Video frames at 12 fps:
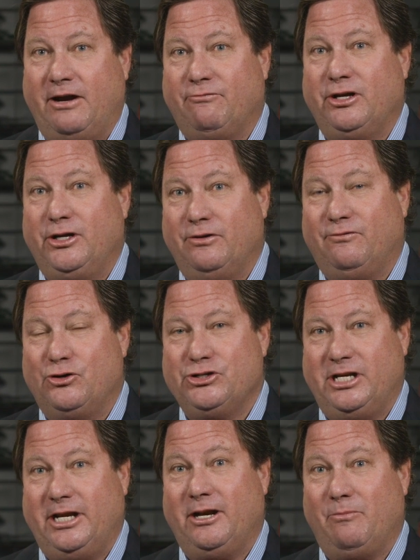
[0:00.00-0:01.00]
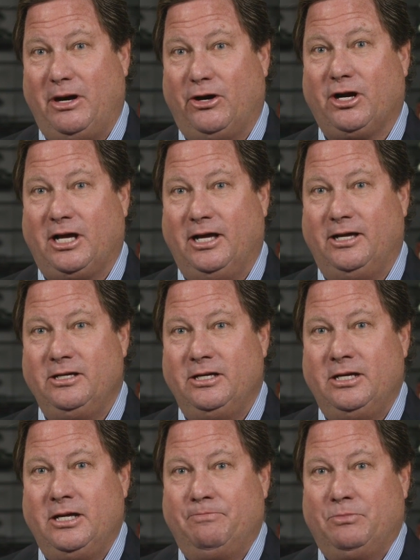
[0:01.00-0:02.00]
every university in America
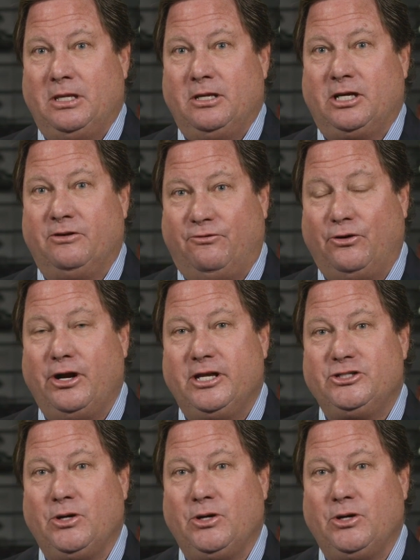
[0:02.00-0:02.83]
converted